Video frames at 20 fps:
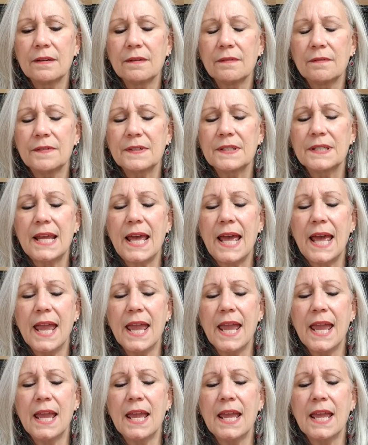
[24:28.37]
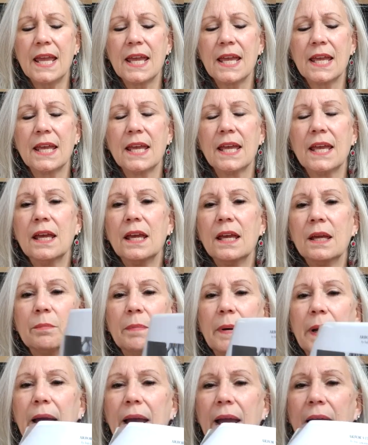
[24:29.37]
Vitae
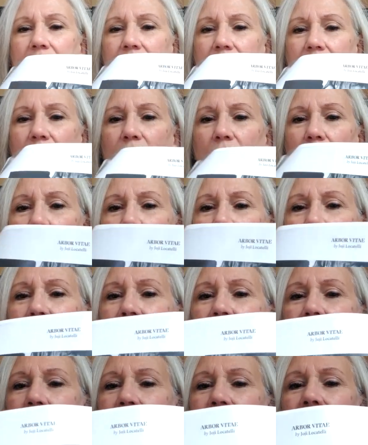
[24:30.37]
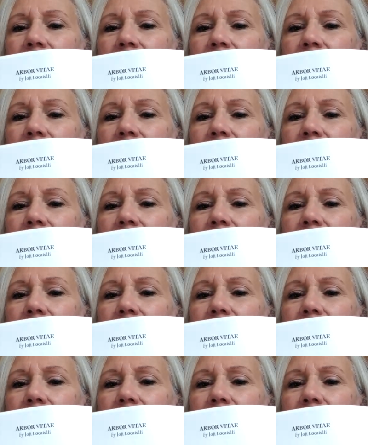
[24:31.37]
by Hokie